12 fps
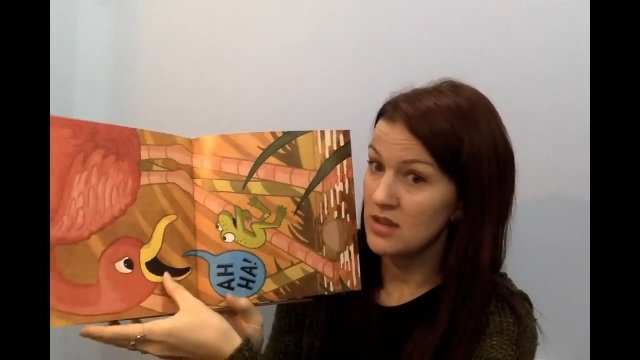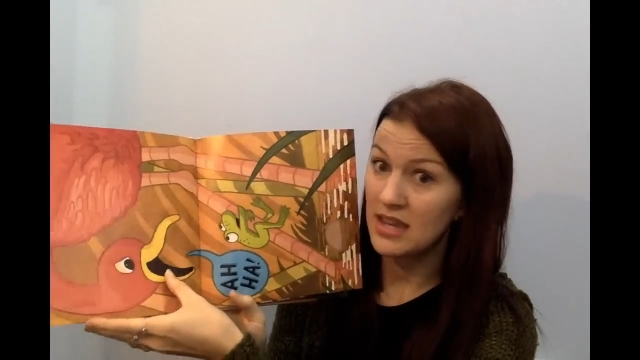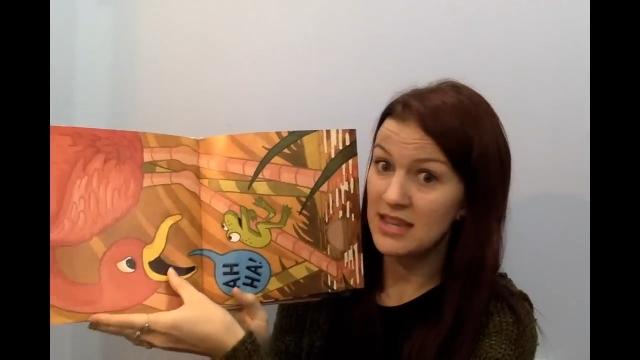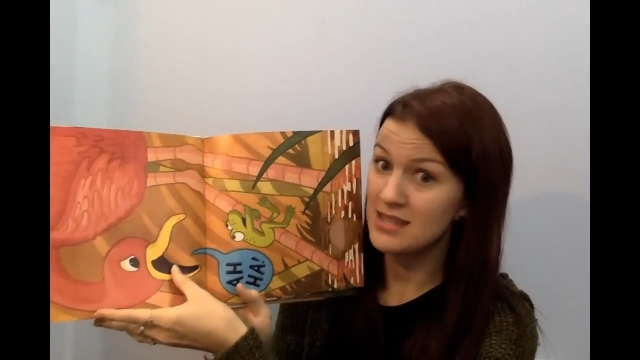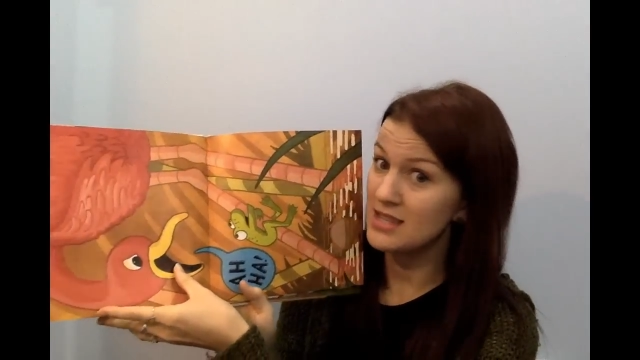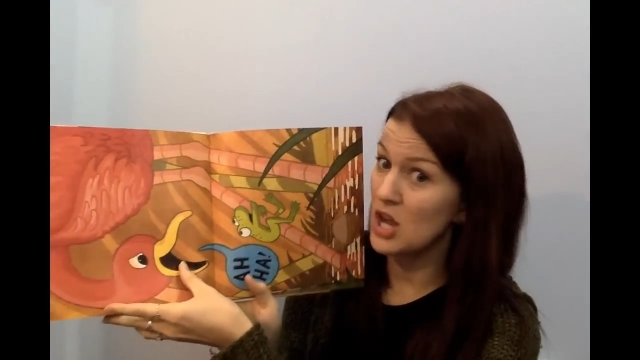
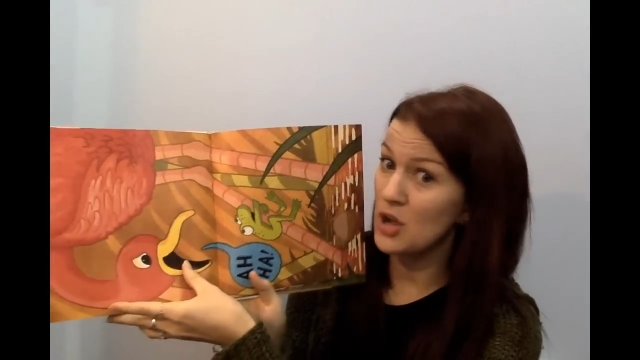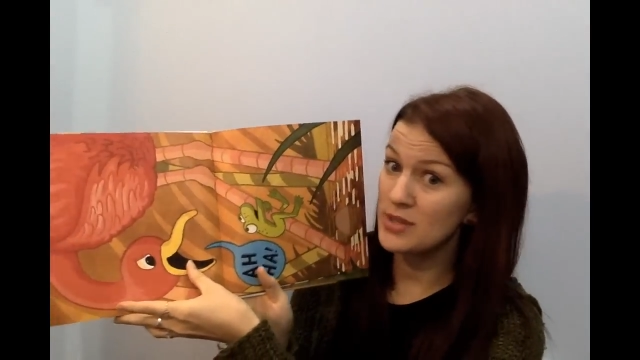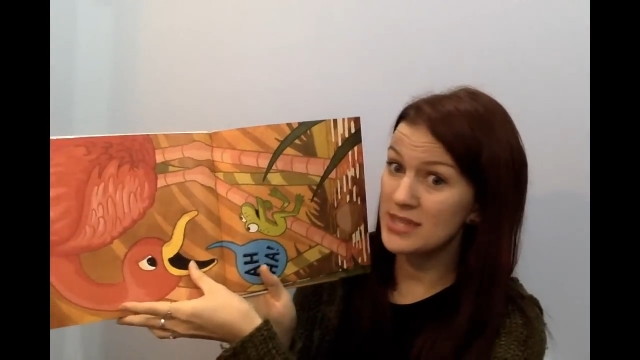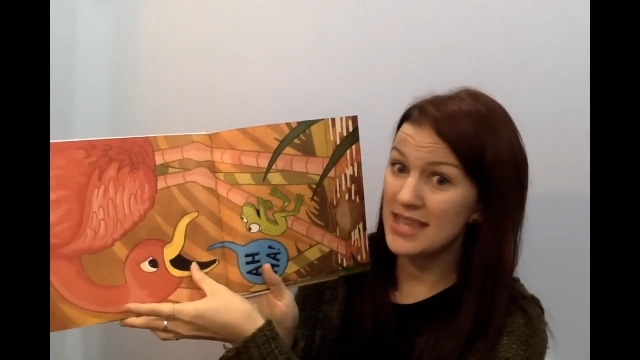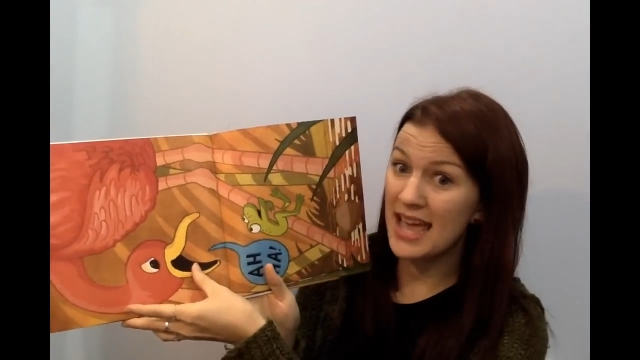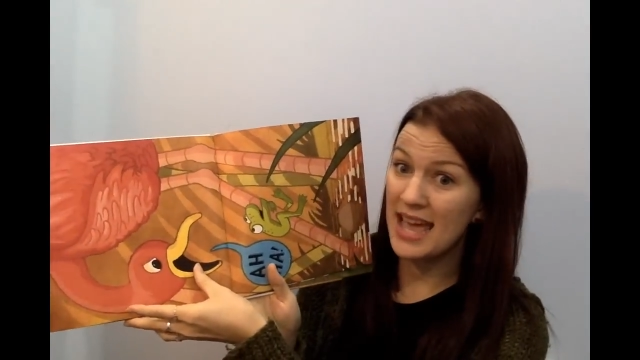He's not
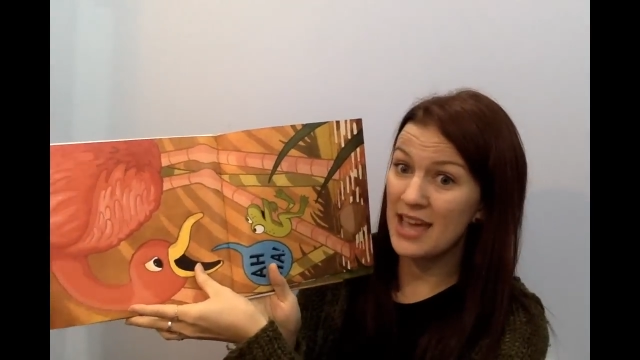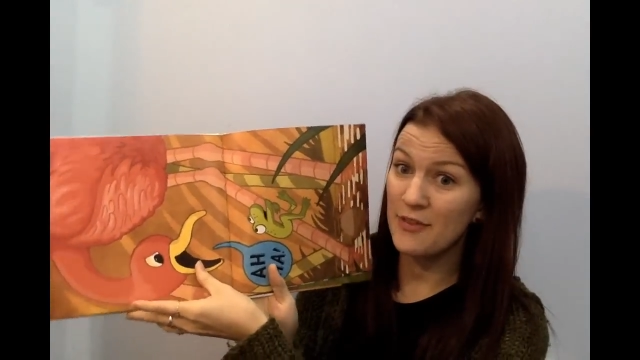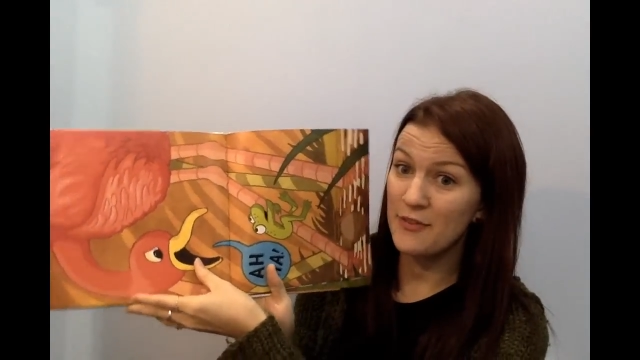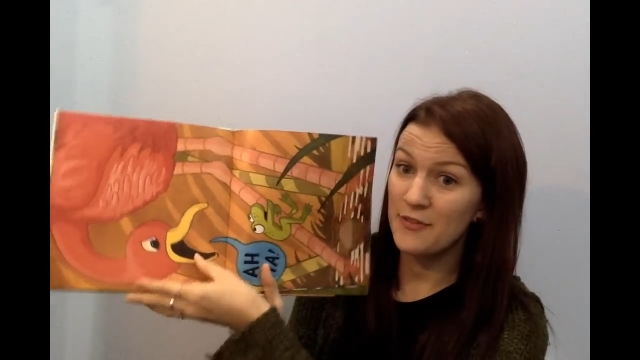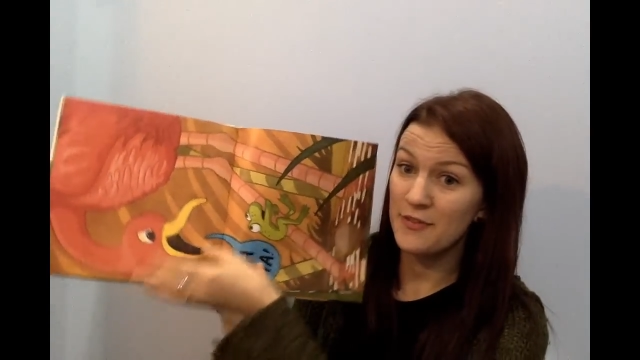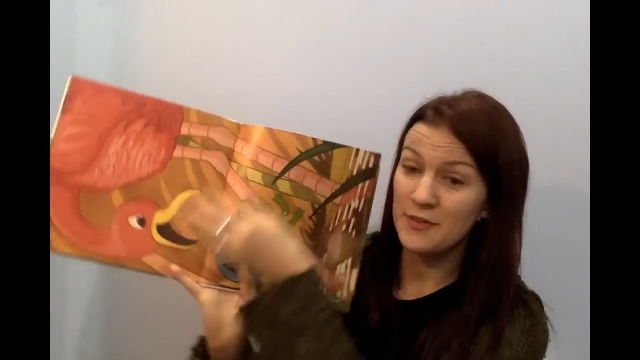
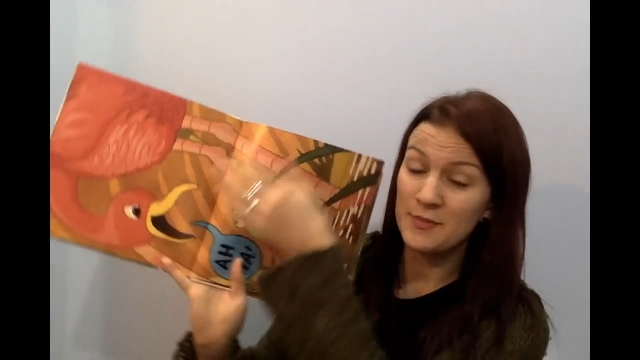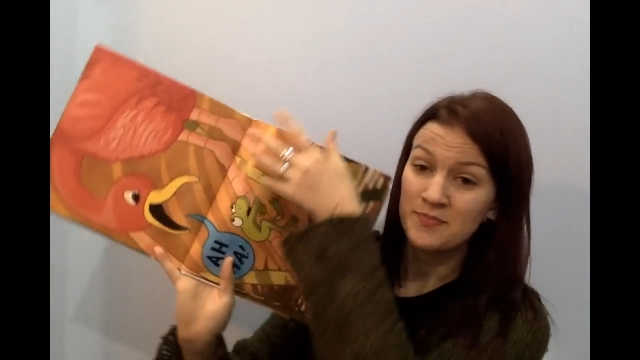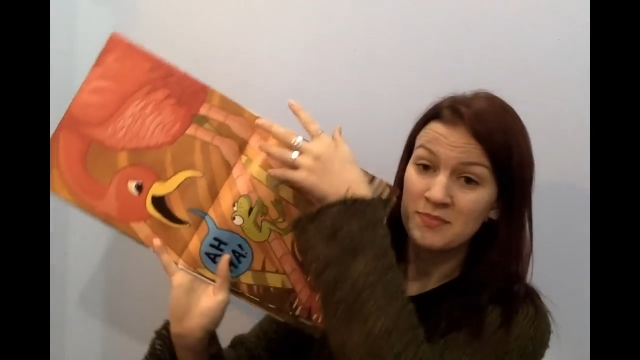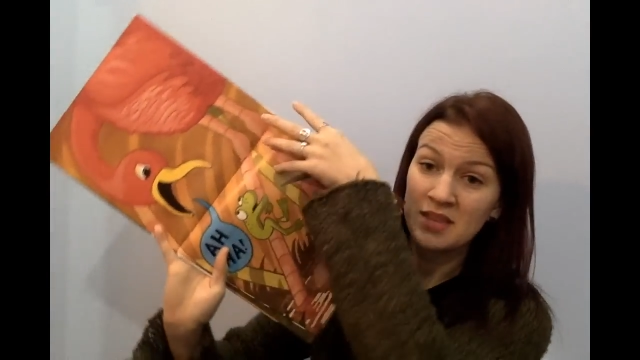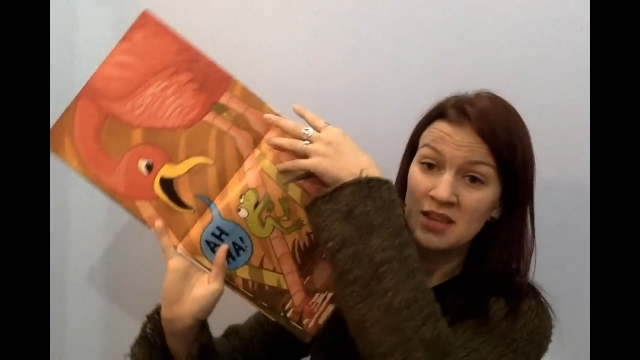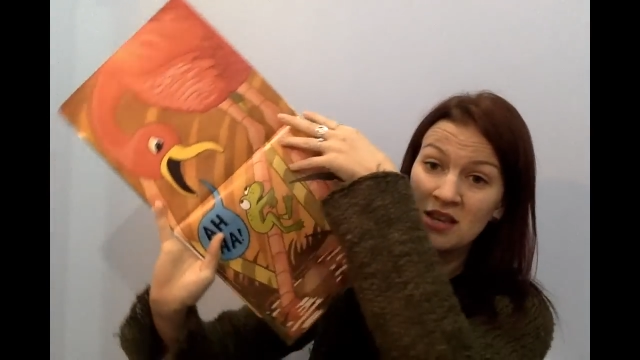safe.
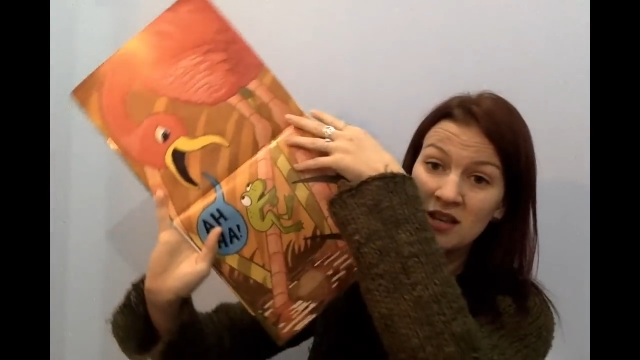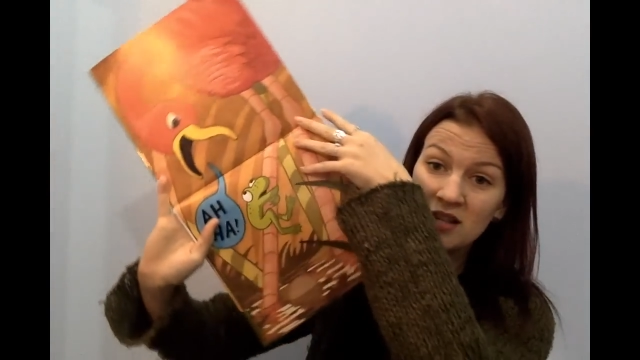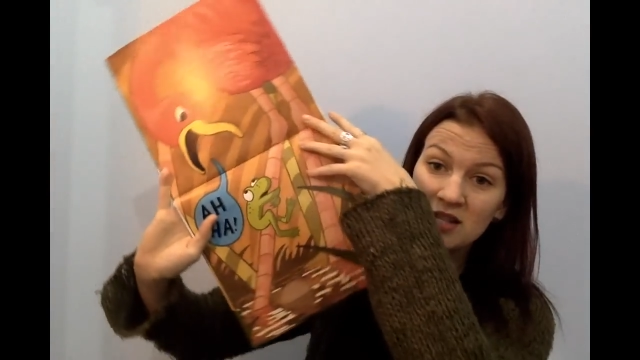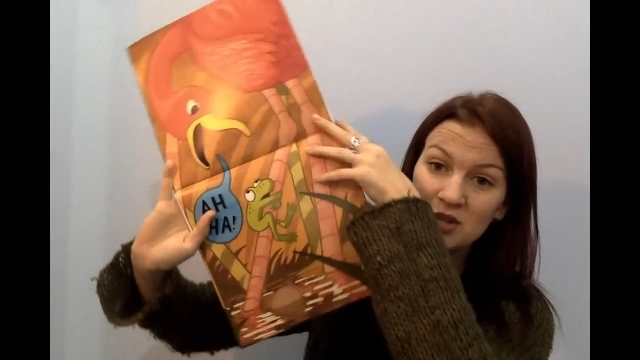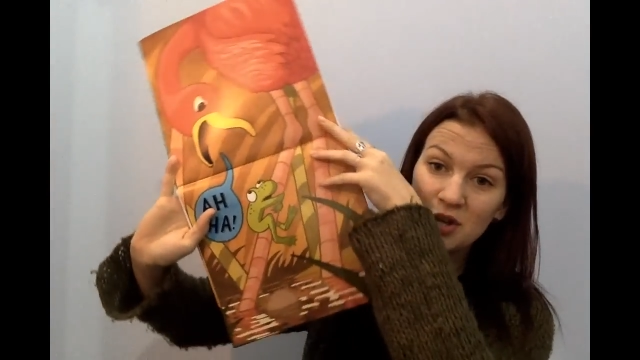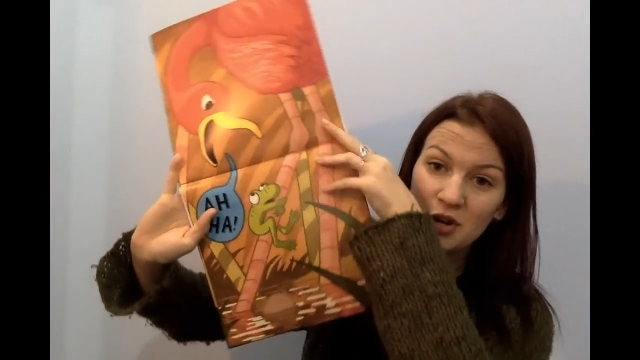
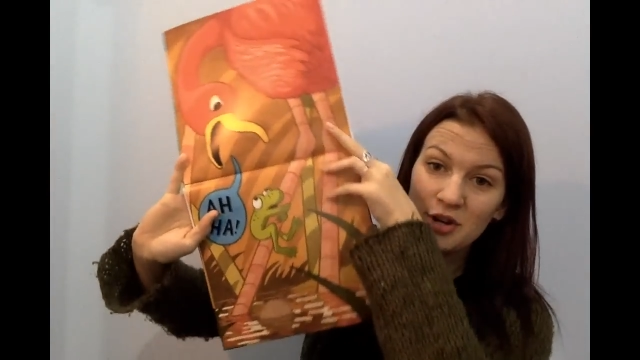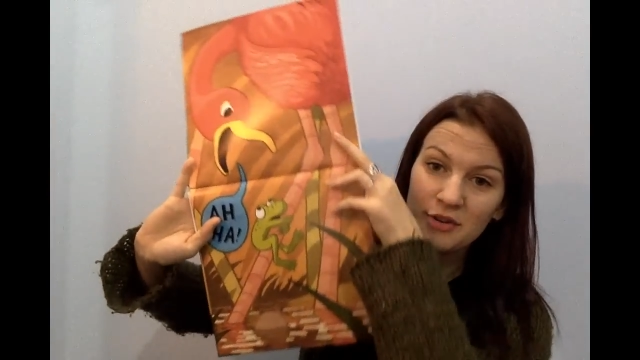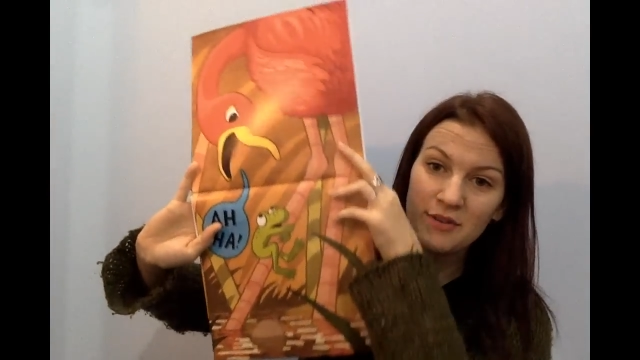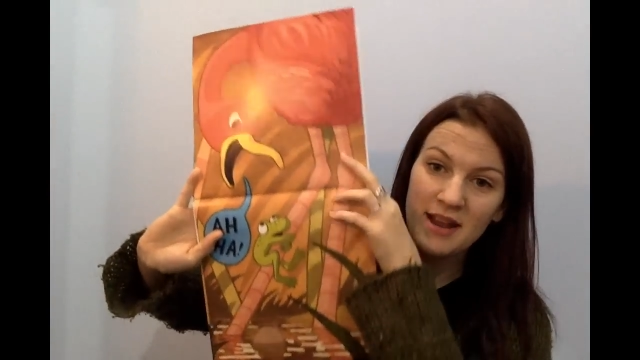Turn